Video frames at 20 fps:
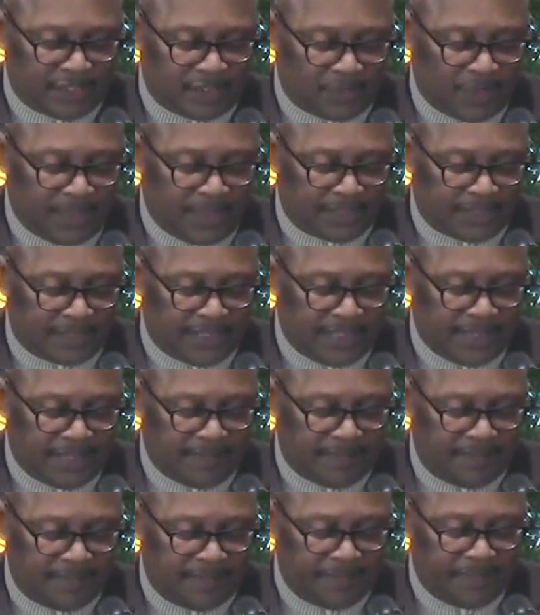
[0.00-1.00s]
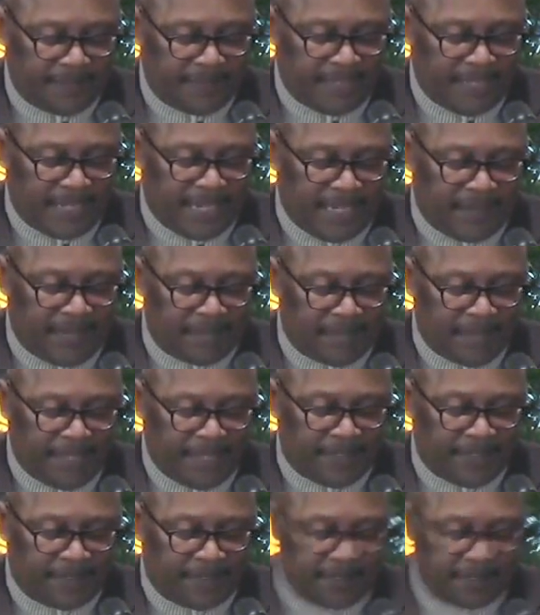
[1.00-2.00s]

Christ's name. Amen.